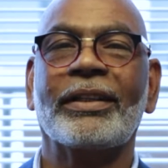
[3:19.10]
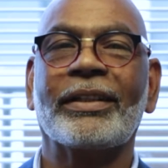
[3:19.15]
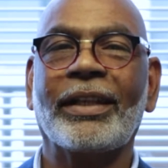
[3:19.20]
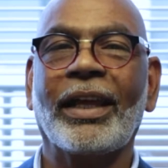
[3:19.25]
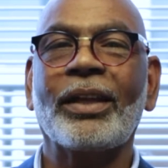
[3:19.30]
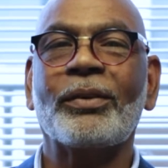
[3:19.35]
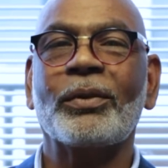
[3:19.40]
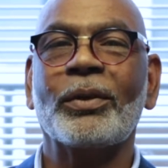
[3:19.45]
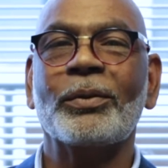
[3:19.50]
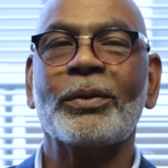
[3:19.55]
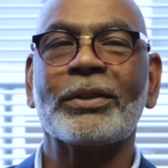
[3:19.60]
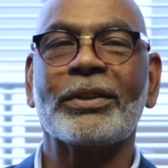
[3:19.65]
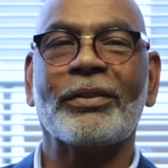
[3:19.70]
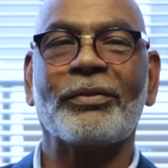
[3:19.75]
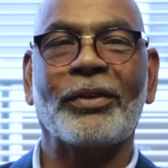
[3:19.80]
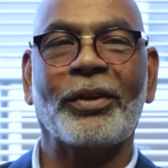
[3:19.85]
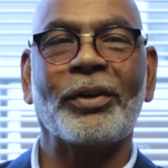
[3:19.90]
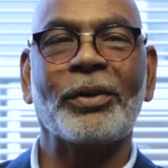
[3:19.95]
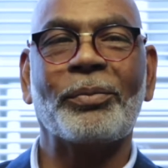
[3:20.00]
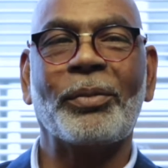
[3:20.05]
that one was a
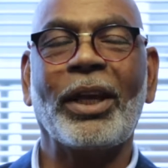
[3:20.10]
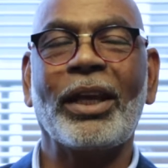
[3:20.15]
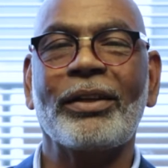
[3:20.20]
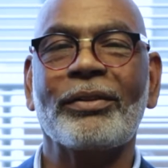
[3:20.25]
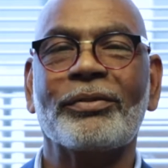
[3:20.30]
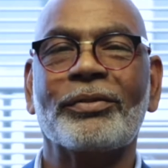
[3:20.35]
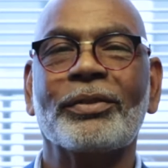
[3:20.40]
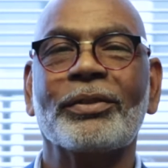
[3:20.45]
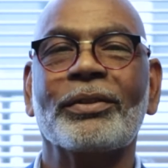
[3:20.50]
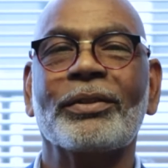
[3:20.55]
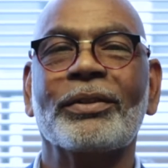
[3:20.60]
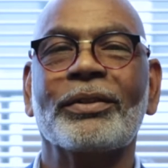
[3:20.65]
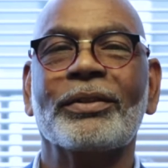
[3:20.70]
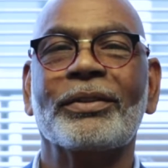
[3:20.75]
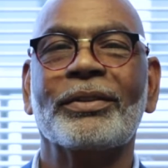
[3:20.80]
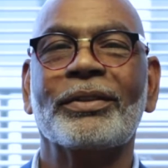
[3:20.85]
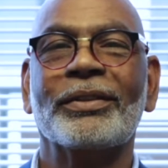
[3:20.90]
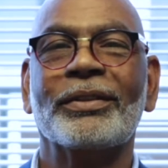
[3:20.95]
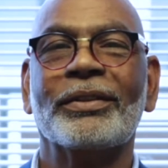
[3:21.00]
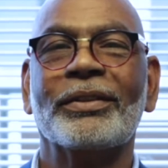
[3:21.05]
very painful
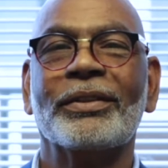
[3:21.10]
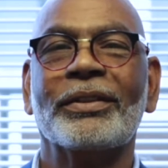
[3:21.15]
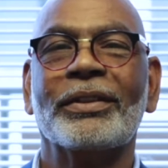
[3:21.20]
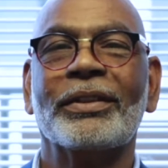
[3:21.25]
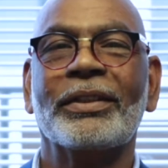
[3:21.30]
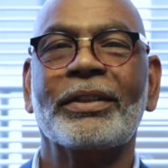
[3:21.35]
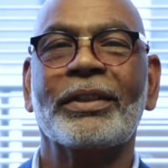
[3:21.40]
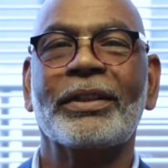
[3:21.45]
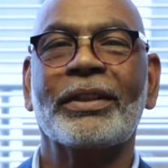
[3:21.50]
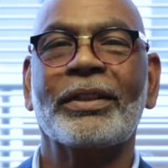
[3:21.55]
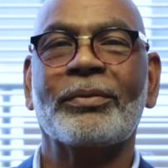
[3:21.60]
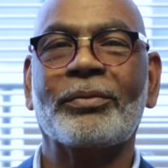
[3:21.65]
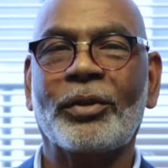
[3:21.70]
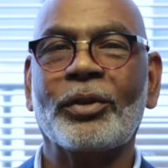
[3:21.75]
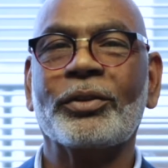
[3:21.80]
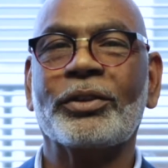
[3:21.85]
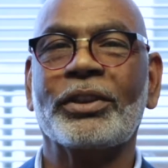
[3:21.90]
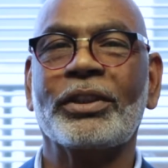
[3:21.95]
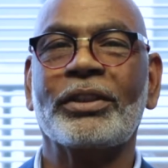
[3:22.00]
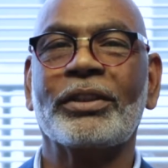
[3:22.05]

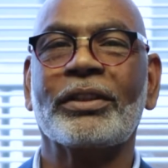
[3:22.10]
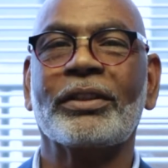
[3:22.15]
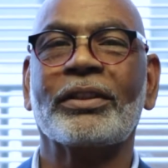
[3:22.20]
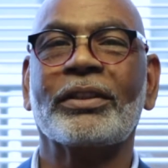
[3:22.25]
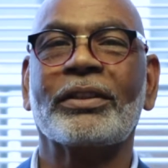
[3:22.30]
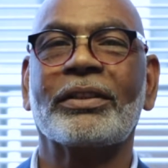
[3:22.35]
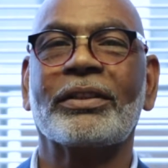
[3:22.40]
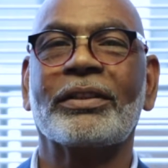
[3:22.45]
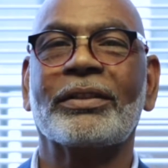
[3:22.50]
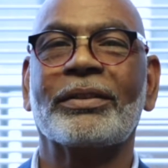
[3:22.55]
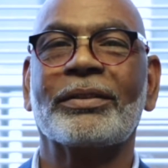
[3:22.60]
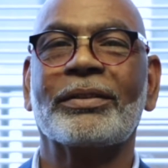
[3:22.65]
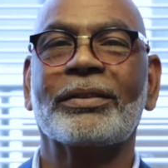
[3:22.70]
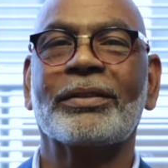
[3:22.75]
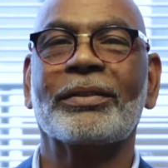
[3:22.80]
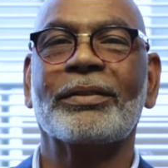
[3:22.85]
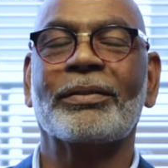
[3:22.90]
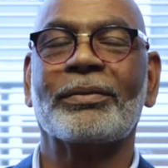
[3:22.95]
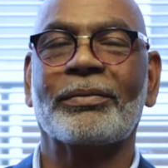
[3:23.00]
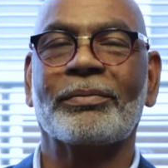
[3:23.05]
procedure.
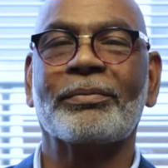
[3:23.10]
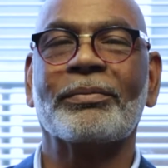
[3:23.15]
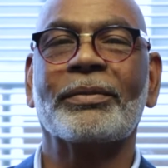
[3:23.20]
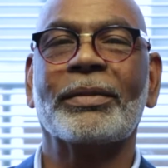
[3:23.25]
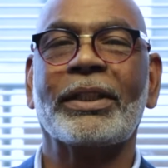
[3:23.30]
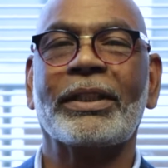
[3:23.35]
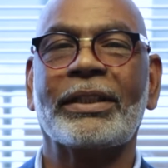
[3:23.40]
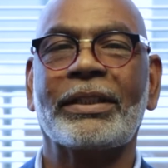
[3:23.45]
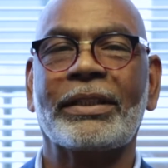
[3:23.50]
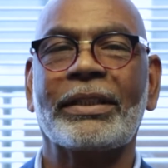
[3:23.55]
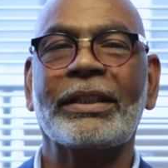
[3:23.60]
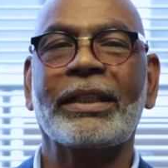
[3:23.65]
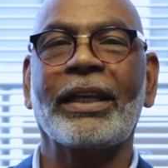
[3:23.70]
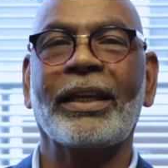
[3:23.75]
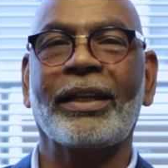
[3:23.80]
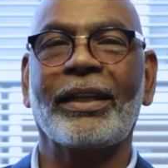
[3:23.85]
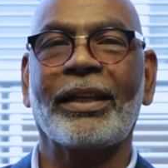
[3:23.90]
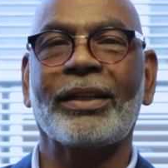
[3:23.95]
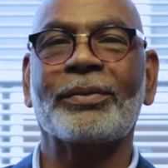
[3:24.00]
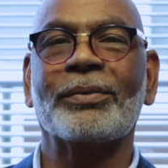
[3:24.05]
But yeah,
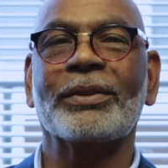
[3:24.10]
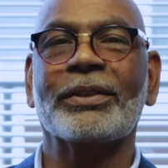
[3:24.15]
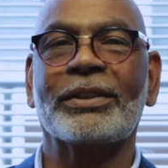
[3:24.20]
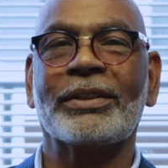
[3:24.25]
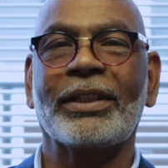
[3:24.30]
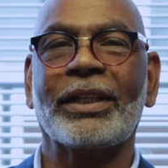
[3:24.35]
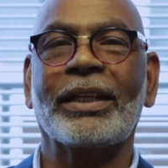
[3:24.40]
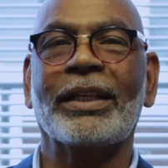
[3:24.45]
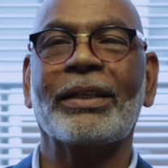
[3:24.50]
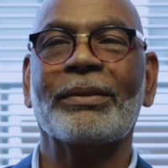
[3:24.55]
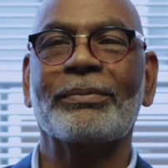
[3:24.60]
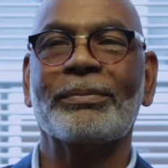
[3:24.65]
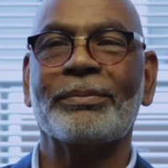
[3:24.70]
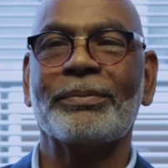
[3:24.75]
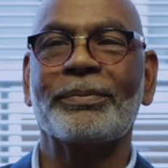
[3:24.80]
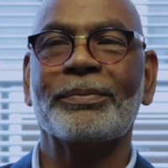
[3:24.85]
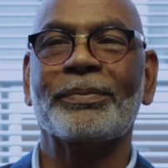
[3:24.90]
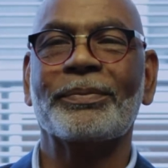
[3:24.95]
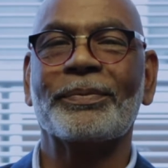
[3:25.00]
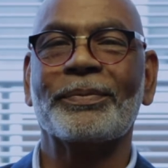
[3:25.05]
that was
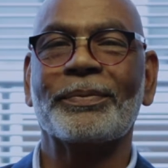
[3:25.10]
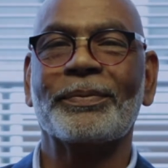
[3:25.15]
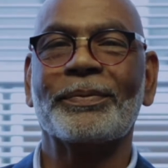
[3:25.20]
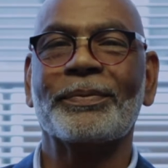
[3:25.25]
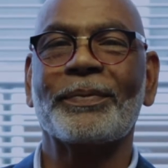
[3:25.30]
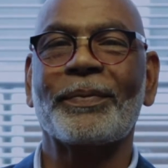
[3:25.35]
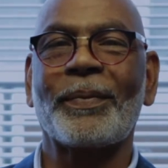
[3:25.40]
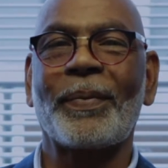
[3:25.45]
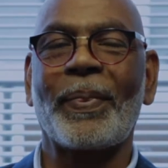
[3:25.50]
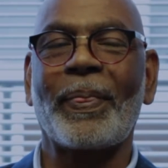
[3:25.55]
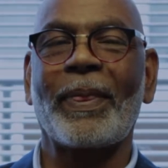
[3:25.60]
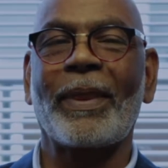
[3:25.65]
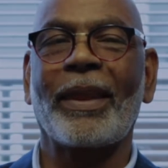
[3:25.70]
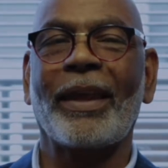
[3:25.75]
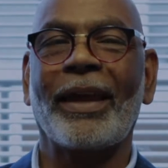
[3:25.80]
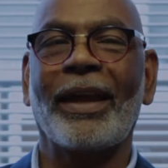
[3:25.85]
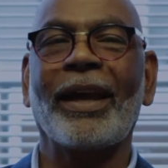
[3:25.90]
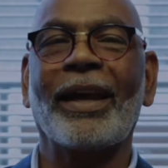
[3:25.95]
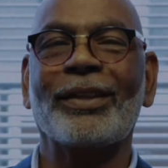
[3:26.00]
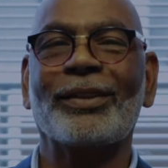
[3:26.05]

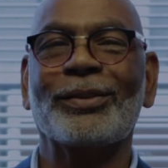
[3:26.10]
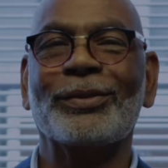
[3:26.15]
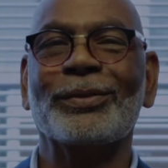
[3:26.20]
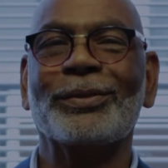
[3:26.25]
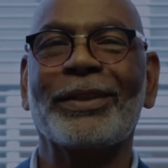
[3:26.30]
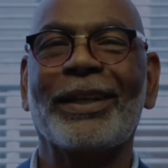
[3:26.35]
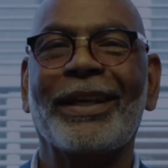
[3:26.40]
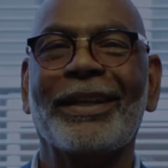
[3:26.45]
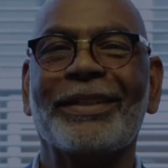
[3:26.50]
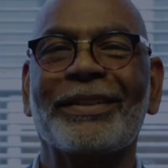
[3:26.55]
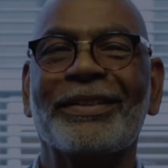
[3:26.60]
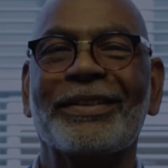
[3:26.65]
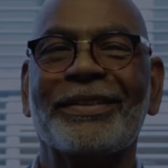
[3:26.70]
I had to do that.